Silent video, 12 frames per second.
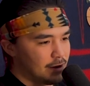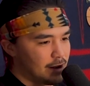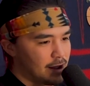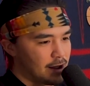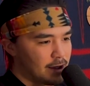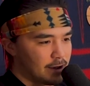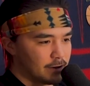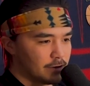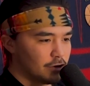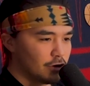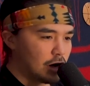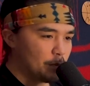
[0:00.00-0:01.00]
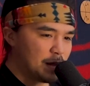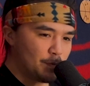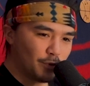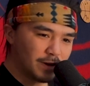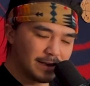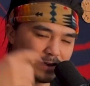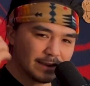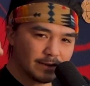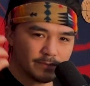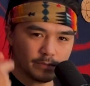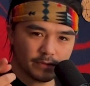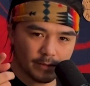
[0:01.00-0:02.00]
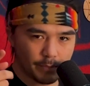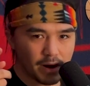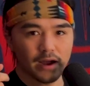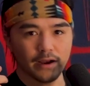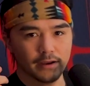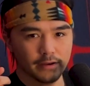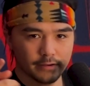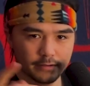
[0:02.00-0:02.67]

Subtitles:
I, you know how people can get the bug,